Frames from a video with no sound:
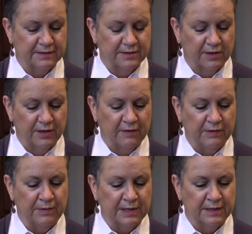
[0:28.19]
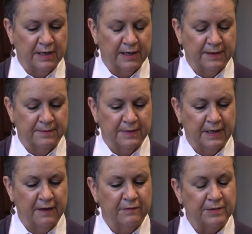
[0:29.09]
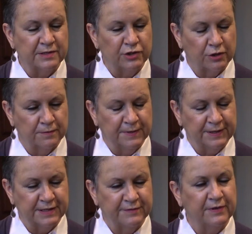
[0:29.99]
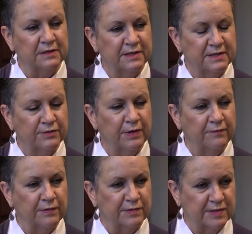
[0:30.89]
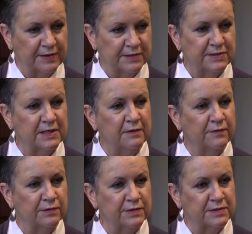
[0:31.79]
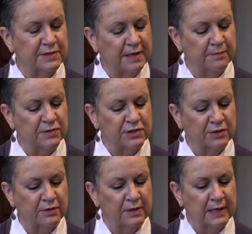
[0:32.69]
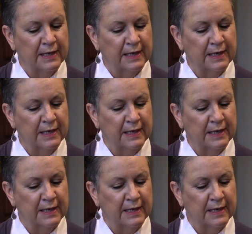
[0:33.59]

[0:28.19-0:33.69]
So everyone's job in this field is to influence others, influence them to